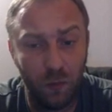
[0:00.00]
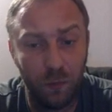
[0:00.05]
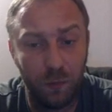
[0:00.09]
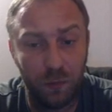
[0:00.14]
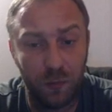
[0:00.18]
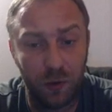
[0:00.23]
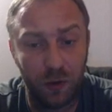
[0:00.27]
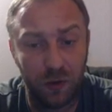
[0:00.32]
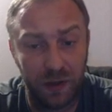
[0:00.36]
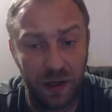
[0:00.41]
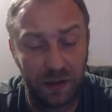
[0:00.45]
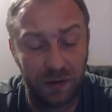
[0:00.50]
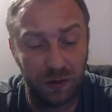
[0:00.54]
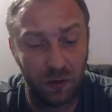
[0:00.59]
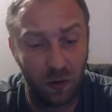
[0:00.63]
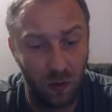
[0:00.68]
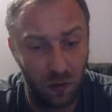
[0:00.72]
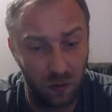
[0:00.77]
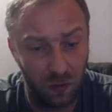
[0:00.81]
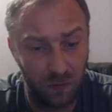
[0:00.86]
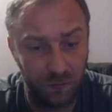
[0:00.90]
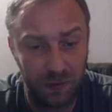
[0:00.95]
protect
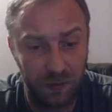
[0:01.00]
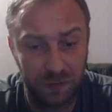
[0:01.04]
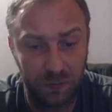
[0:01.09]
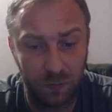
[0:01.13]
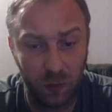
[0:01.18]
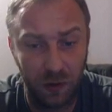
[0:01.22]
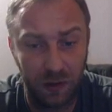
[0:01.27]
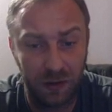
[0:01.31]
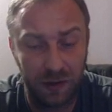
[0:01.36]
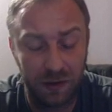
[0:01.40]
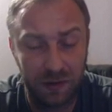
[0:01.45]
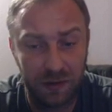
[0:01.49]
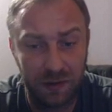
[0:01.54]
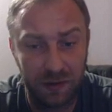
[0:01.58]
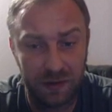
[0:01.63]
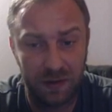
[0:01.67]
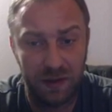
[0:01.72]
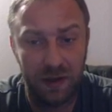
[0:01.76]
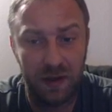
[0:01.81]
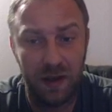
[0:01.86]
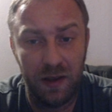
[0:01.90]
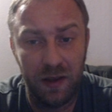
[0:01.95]
all of these weaknesses,
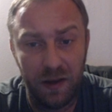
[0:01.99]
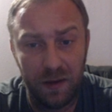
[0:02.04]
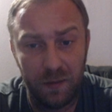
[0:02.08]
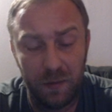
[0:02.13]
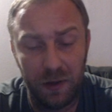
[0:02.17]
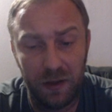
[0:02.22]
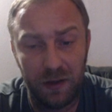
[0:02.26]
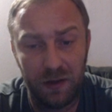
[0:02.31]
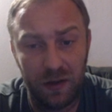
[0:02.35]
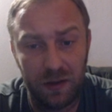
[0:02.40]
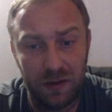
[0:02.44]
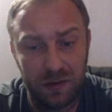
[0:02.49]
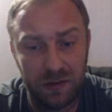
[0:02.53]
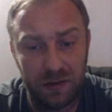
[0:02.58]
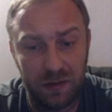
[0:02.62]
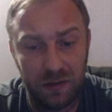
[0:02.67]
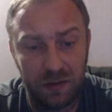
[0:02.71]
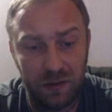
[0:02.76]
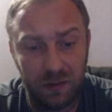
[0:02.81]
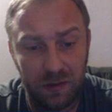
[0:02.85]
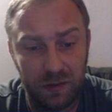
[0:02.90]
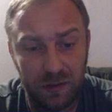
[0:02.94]
because
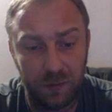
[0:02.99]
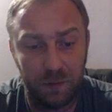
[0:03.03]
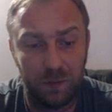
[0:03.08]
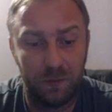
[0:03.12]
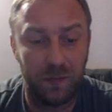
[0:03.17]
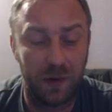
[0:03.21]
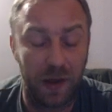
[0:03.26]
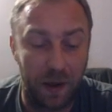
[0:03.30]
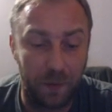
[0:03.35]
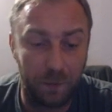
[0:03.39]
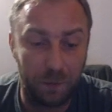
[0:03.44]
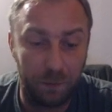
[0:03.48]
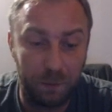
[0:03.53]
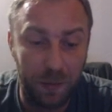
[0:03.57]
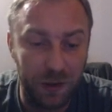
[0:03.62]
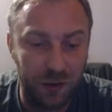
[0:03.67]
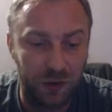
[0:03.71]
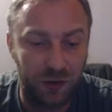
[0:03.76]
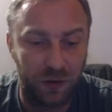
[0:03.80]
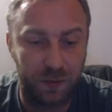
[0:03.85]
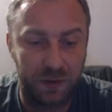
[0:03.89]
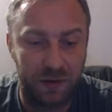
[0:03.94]
the
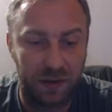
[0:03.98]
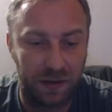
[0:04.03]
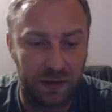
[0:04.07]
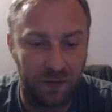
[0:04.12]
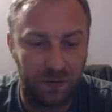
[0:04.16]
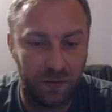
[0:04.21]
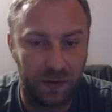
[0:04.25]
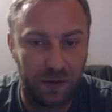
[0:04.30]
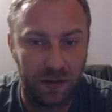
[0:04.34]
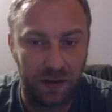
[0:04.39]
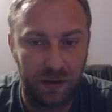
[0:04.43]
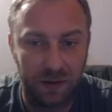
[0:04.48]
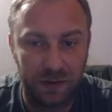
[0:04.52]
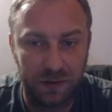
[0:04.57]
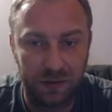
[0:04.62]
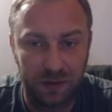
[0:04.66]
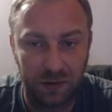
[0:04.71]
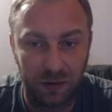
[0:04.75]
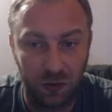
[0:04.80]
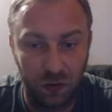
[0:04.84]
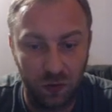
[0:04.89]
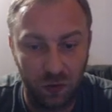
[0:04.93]
bishop's activity is
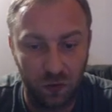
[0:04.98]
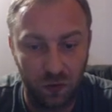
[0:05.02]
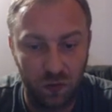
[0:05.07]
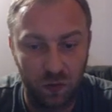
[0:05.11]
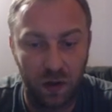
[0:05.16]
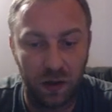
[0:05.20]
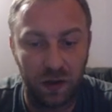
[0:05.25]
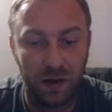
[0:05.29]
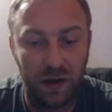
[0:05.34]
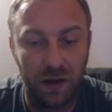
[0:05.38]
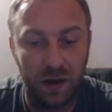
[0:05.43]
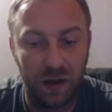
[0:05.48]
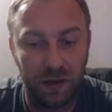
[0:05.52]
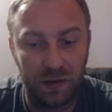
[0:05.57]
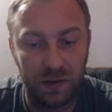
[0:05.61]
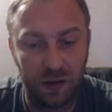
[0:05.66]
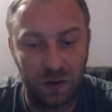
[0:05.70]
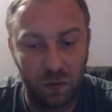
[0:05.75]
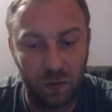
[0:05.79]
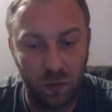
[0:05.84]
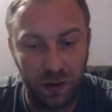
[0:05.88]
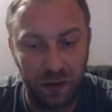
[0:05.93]
a huge one. The
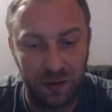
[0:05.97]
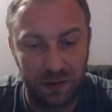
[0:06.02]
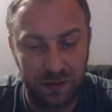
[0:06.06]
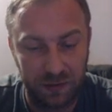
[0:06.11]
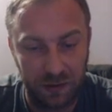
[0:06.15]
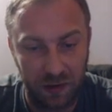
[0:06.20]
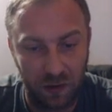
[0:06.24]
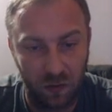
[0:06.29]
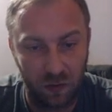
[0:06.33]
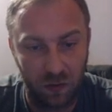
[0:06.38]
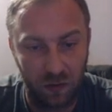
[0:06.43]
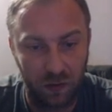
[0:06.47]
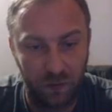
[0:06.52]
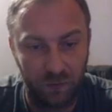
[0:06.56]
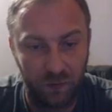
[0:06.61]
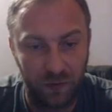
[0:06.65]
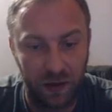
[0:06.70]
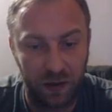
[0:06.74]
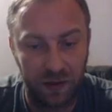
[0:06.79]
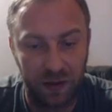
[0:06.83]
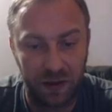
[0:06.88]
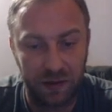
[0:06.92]
queen is now on a
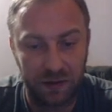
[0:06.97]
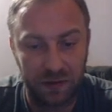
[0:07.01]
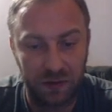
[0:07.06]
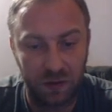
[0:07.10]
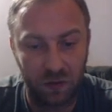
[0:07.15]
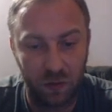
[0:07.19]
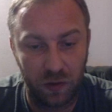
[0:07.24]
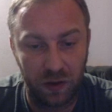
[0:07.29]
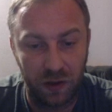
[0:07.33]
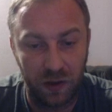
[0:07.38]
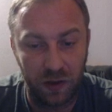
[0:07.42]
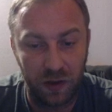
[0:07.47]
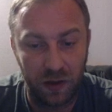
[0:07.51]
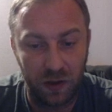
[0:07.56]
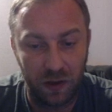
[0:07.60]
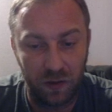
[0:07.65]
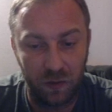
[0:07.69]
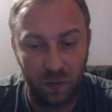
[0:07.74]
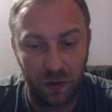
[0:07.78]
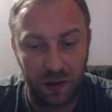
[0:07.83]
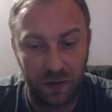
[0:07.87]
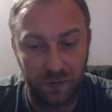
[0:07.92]
very nice square.
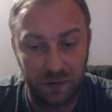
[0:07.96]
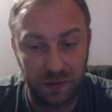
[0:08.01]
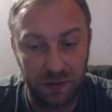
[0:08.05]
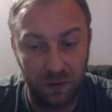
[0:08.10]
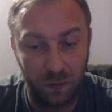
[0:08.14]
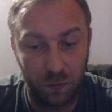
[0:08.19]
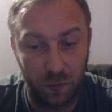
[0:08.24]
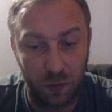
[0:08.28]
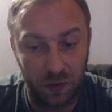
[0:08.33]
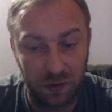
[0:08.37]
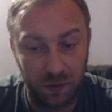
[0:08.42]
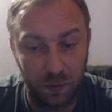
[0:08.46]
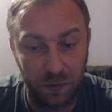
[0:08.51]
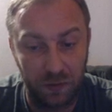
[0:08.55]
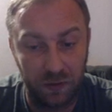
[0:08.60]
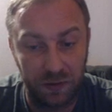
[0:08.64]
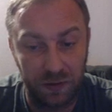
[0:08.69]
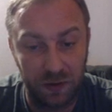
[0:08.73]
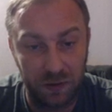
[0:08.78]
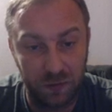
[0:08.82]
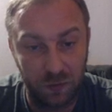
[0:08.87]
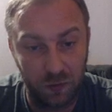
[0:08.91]
We have still
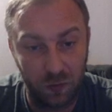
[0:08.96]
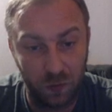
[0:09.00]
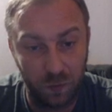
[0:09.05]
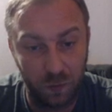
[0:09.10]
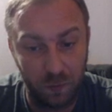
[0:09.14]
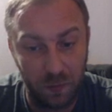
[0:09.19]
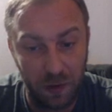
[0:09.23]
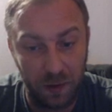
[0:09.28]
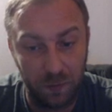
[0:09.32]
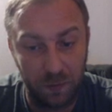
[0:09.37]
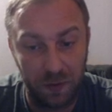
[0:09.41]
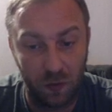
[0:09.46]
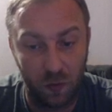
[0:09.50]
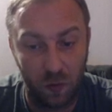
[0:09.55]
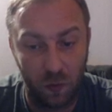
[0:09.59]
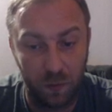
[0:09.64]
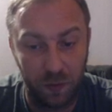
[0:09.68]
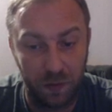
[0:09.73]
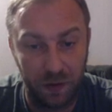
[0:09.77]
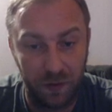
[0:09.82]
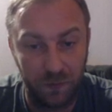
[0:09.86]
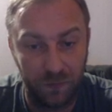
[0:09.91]
possibilities to maybe
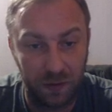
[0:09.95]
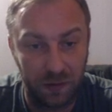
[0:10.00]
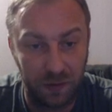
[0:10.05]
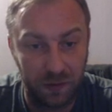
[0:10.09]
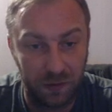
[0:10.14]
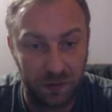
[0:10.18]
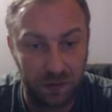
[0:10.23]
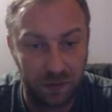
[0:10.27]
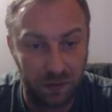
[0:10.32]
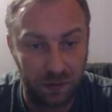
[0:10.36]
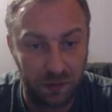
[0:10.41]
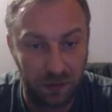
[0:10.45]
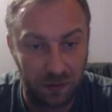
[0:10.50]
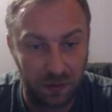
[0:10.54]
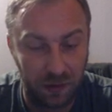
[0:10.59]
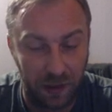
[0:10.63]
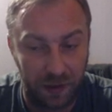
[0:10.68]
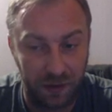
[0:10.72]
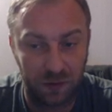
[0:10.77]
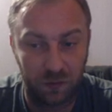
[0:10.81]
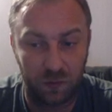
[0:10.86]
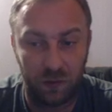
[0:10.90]
open even the
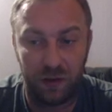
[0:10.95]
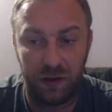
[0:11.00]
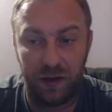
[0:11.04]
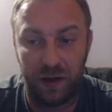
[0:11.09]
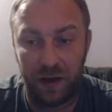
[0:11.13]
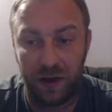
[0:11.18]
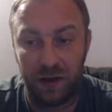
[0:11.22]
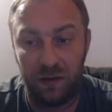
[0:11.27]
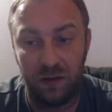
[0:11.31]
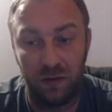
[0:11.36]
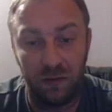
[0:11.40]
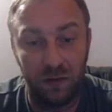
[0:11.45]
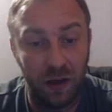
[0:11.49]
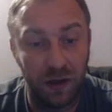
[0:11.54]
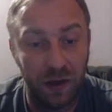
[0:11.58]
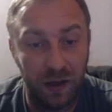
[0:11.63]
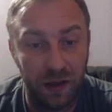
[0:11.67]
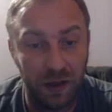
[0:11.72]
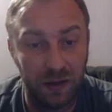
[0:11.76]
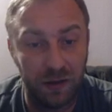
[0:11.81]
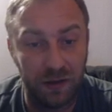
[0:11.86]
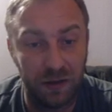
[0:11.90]
light square diagonal.
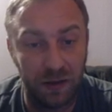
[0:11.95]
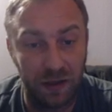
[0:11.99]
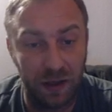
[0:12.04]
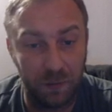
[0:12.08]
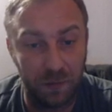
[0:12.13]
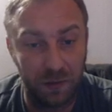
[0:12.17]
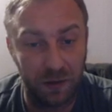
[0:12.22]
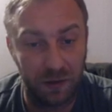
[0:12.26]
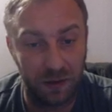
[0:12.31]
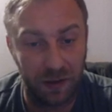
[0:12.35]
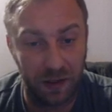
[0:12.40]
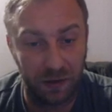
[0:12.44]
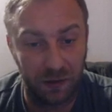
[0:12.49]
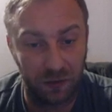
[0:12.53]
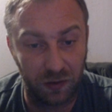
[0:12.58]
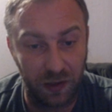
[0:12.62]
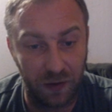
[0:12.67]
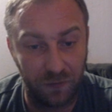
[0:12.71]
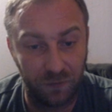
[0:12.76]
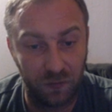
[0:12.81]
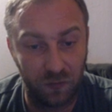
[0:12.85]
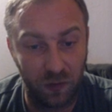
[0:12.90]
In the game, knight on
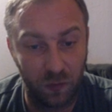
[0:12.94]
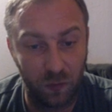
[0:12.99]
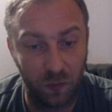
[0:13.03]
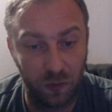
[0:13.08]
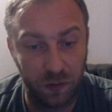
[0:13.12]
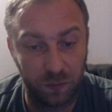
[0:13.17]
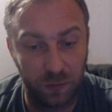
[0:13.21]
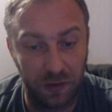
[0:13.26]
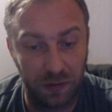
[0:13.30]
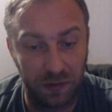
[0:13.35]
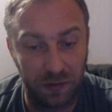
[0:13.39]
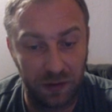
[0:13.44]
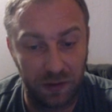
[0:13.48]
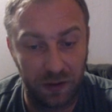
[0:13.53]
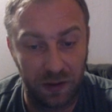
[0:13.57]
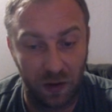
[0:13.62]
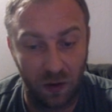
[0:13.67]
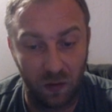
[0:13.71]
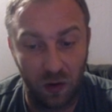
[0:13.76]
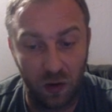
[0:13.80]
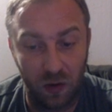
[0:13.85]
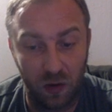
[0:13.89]
f3 was played, and
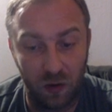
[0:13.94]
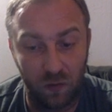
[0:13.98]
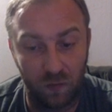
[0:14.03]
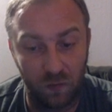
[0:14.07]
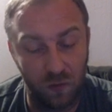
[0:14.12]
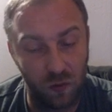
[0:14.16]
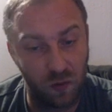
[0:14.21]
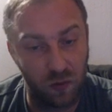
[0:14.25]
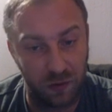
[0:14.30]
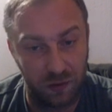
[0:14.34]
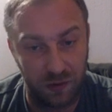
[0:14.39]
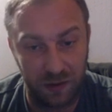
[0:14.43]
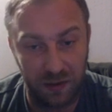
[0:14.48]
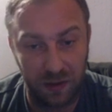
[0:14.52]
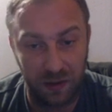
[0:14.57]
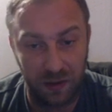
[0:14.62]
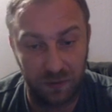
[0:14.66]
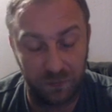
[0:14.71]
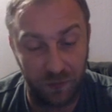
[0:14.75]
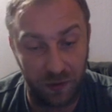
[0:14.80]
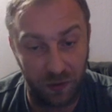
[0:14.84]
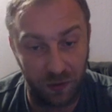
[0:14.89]
now rook on
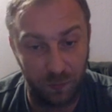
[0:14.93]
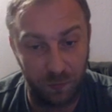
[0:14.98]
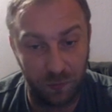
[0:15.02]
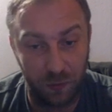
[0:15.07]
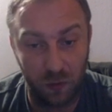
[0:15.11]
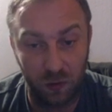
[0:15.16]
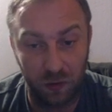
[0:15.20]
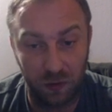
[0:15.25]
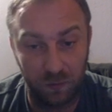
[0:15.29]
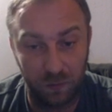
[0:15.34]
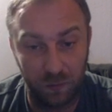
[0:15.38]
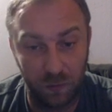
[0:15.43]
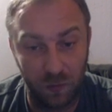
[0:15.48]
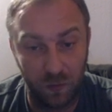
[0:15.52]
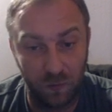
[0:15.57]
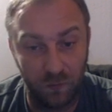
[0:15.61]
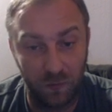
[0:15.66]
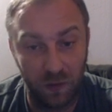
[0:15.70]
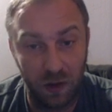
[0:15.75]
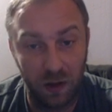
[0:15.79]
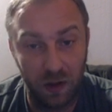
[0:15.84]
d8, very important move,